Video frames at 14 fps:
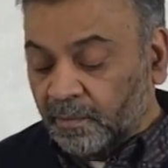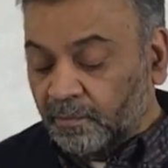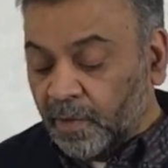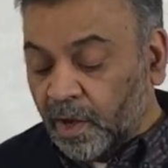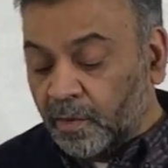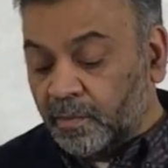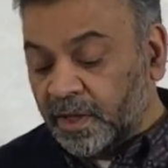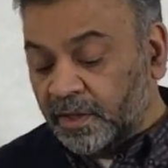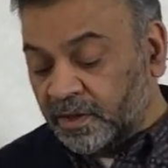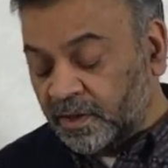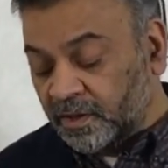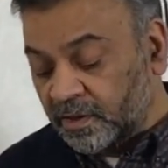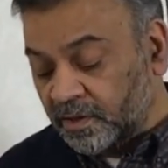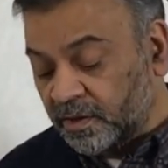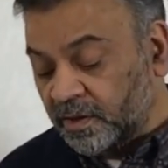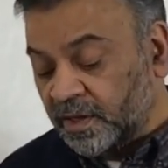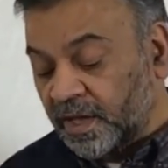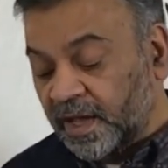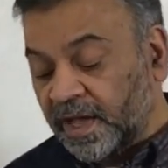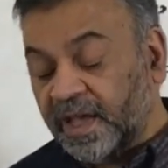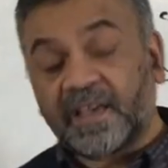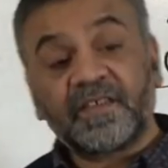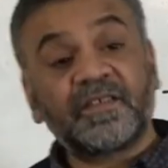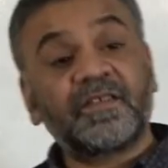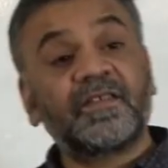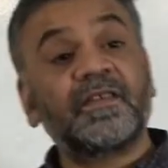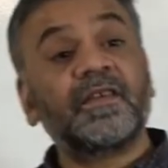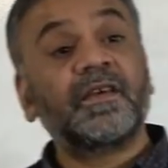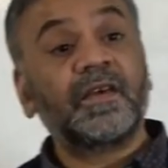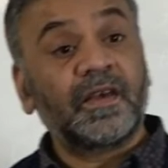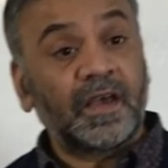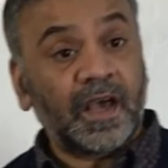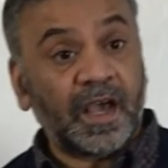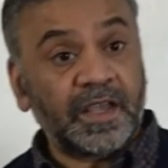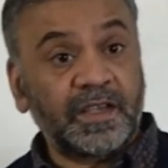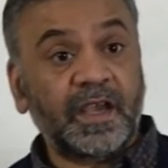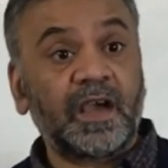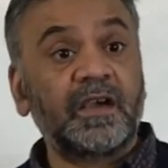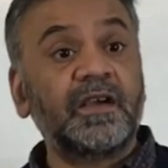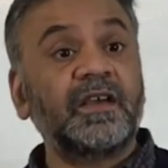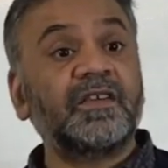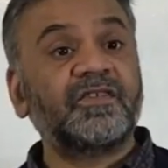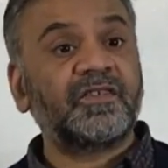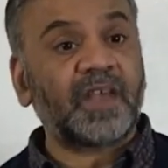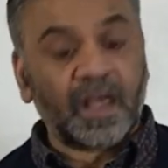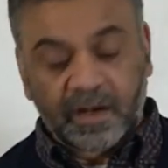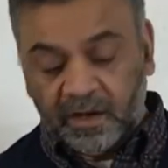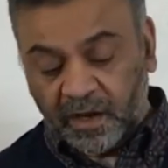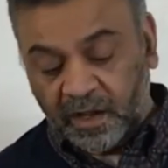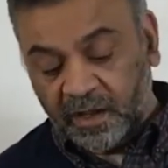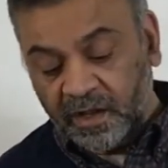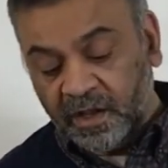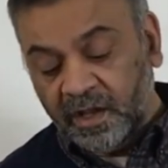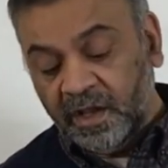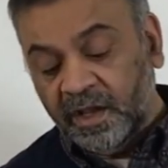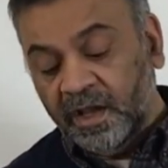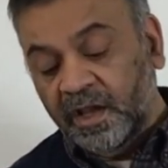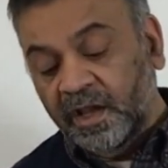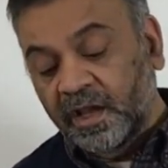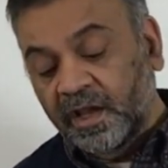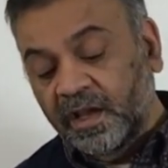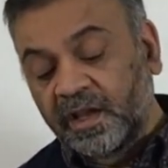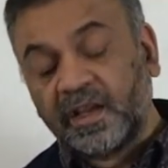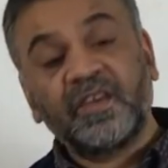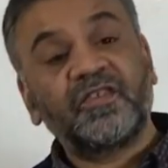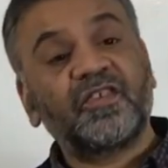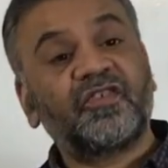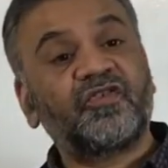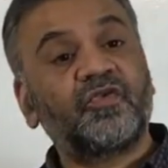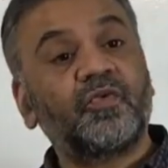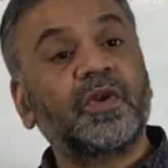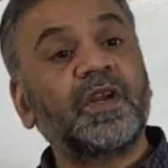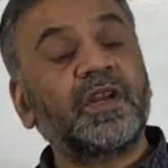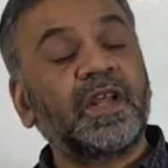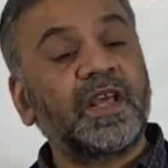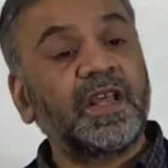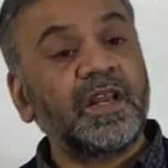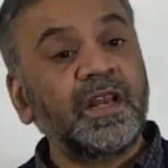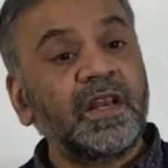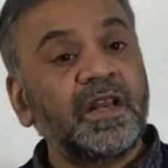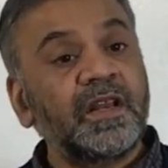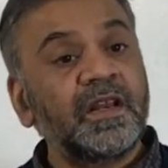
Muhammad has a young son, he is a student in